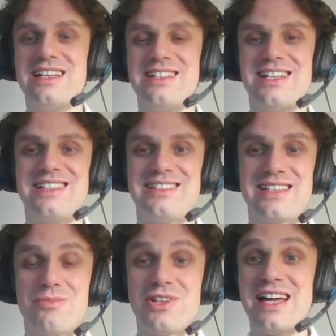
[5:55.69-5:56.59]
tests
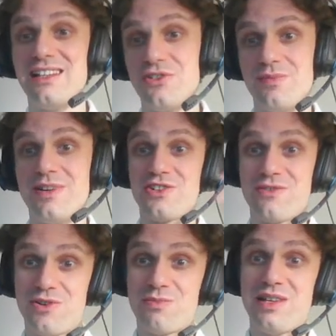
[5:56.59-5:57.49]
are more likely to measure
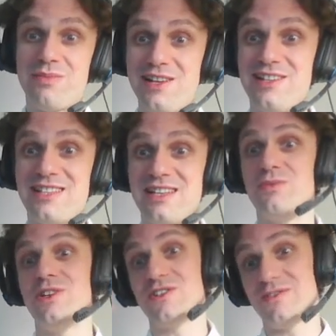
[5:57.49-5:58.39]
verbal ability and
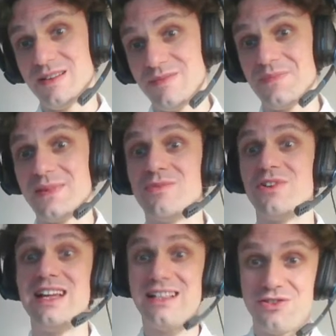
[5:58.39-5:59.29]
which of them are more
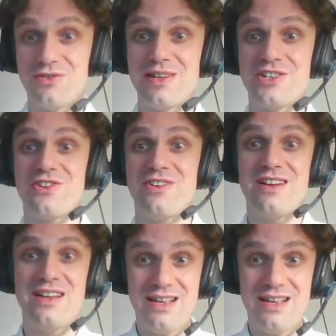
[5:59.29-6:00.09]
likely to measure